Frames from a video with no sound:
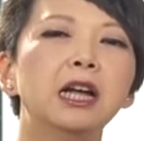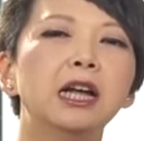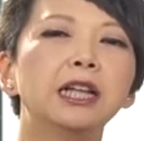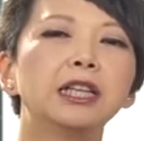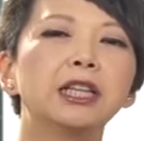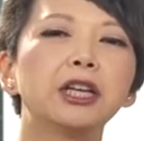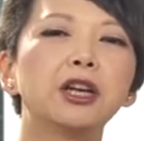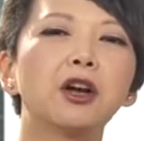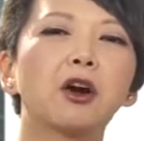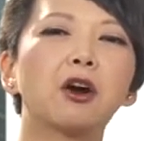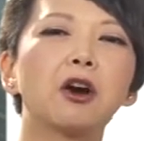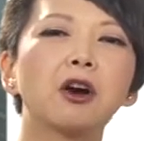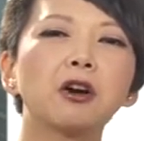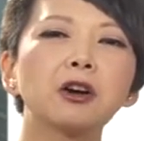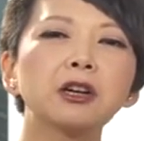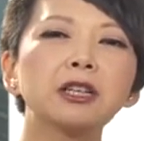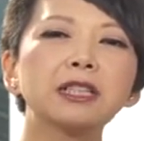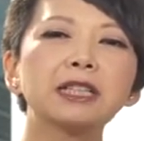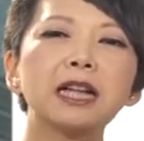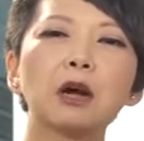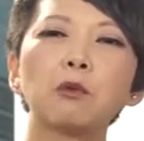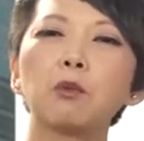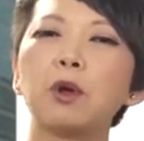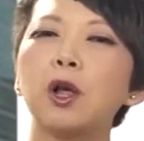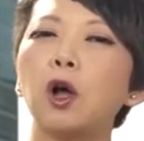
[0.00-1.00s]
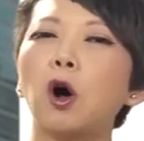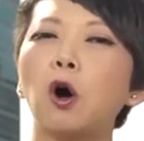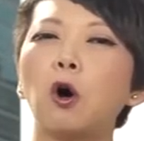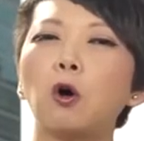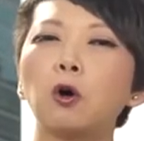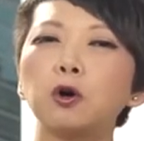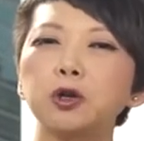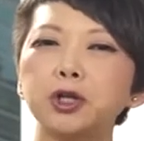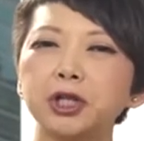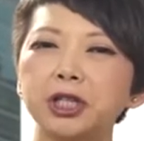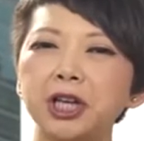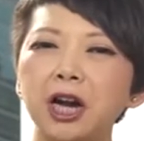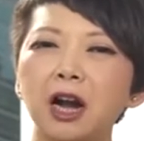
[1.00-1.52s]
the Earth that we
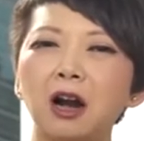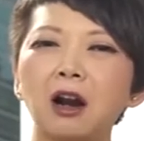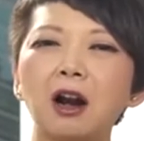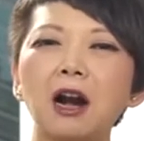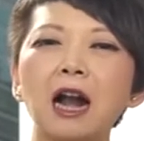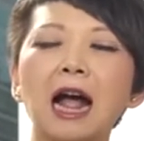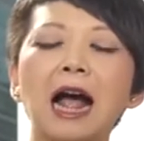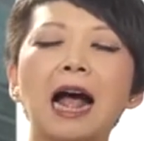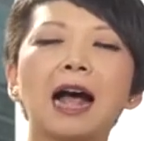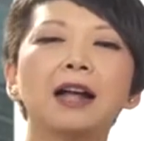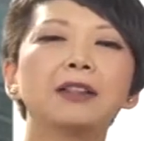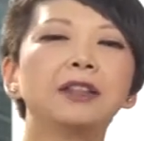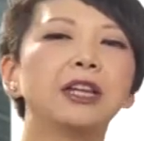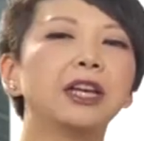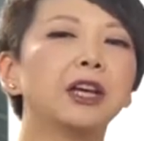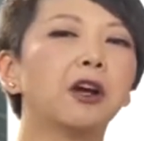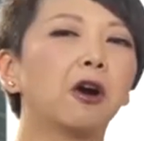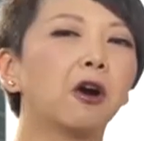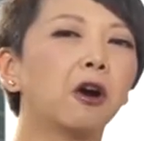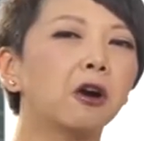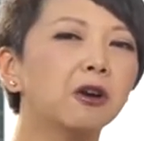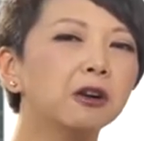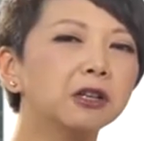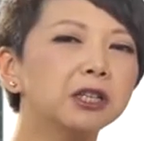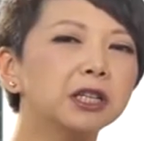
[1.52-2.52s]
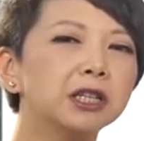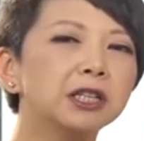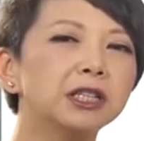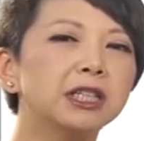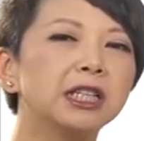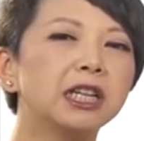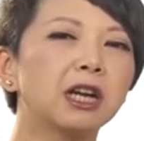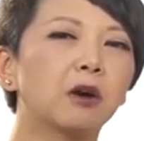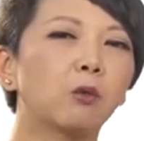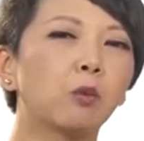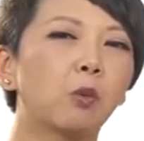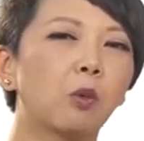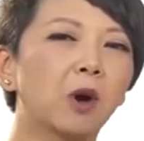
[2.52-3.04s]
all share and the
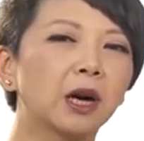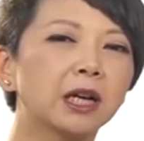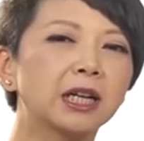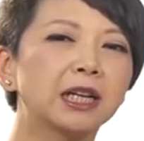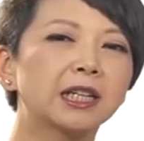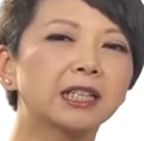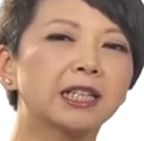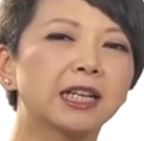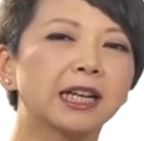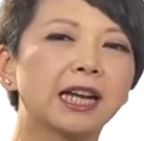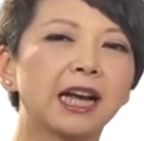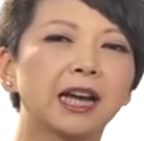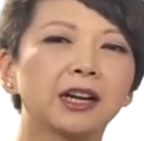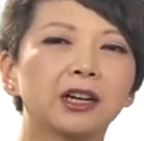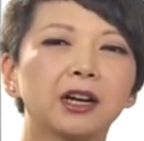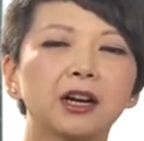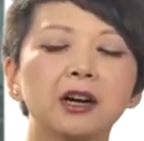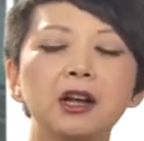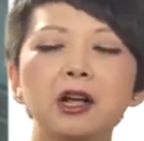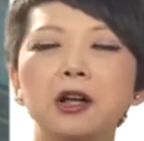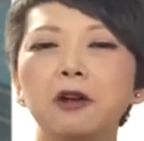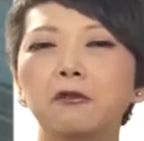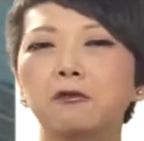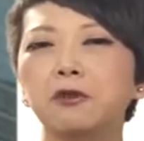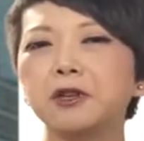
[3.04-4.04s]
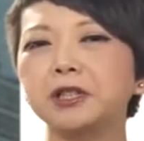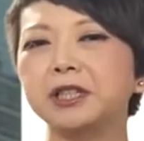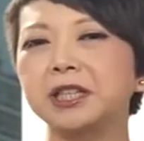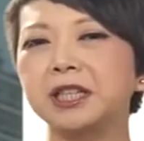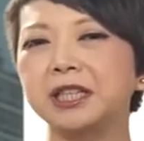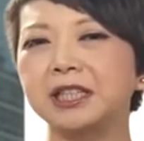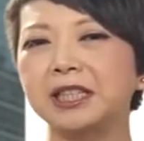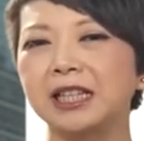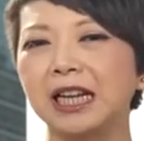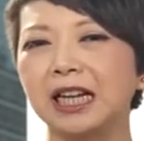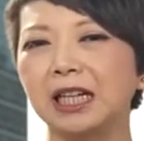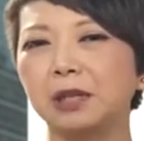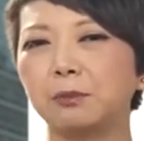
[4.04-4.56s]
urgency of working together for
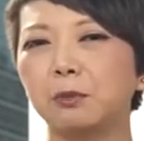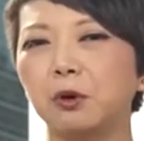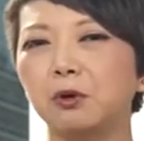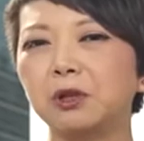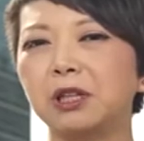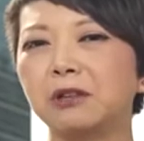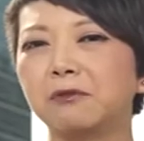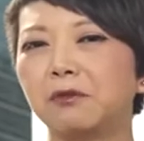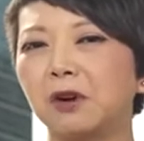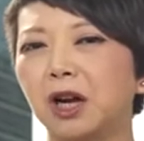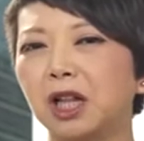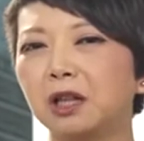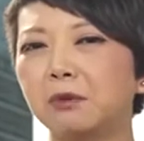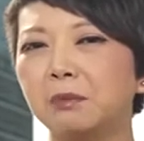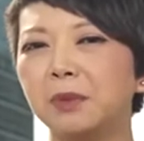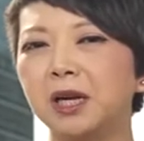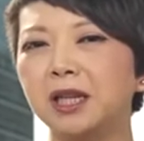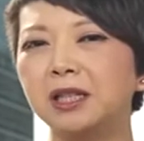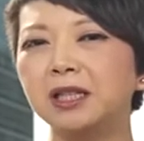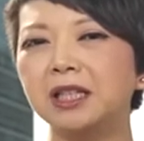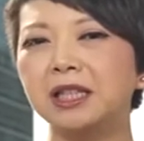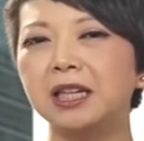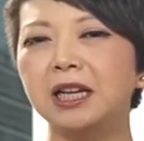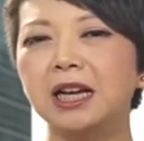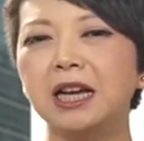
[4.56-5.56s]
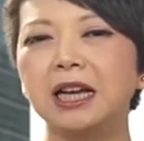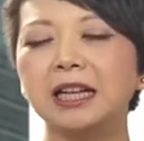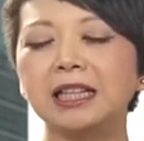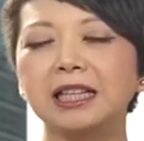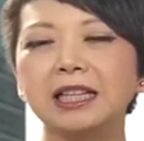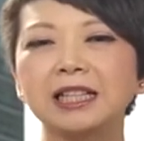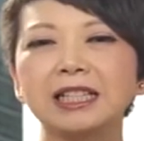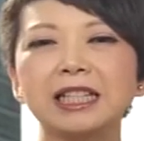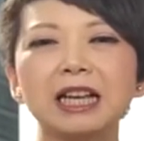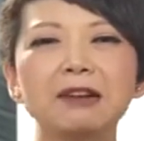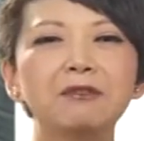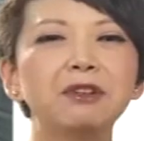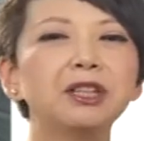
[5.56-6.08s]
sustainable development, the
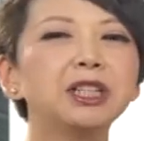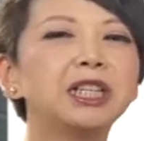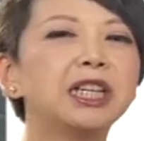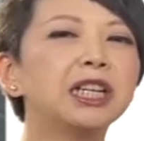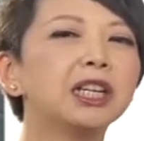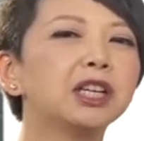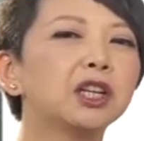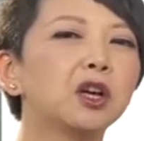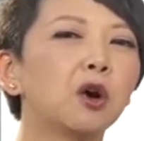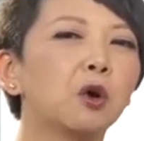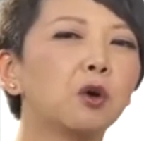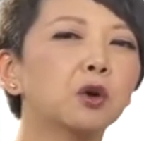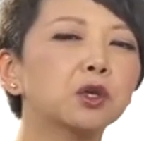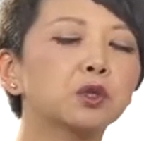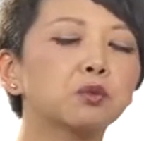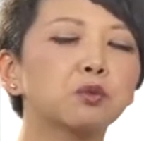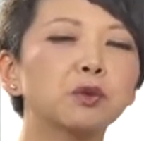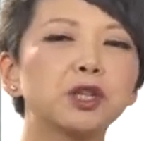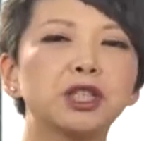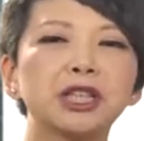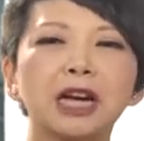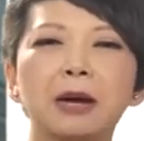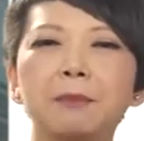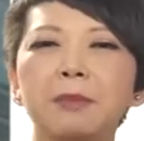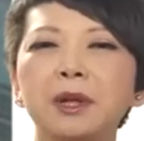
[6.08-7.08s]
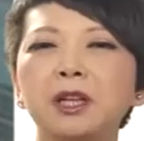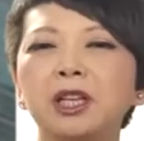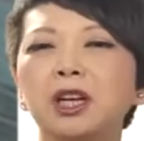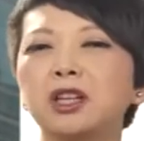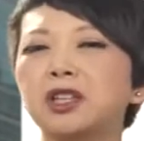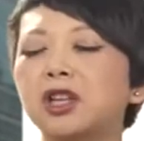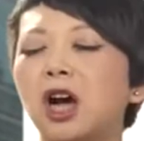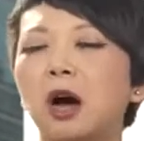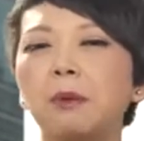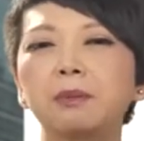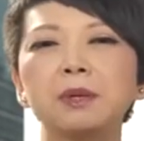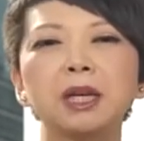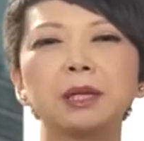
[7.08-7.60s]
17 goals which have been
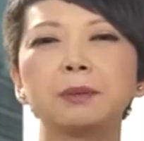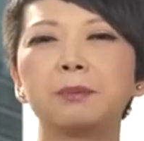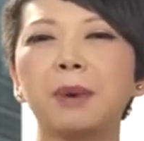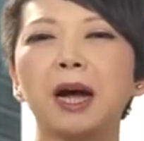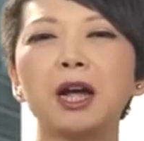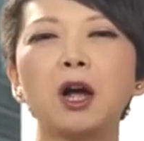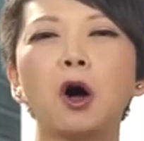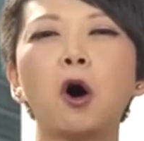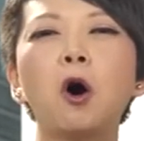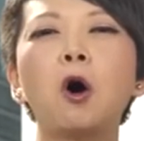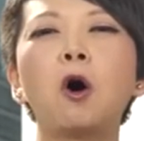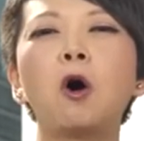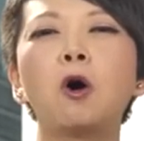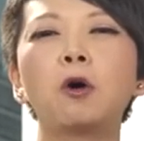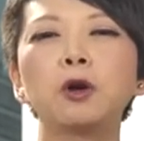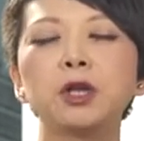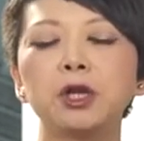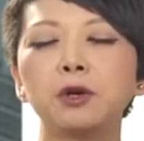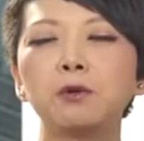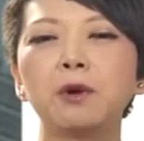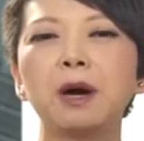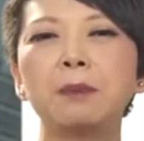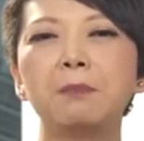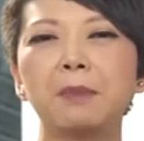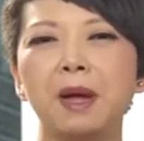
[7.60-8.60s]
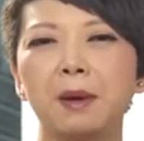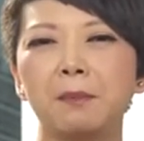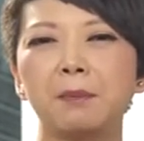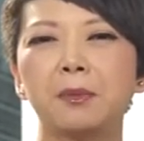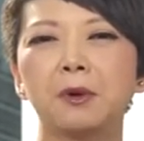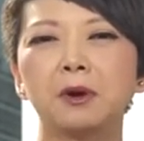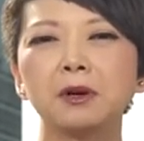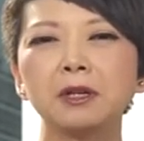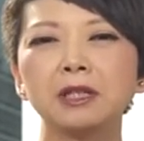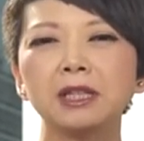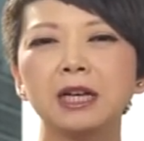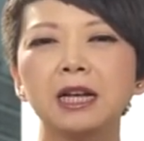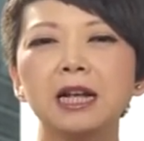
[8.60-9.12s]
adopted by all UN
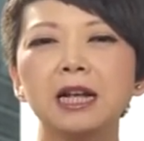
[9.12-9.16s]
members.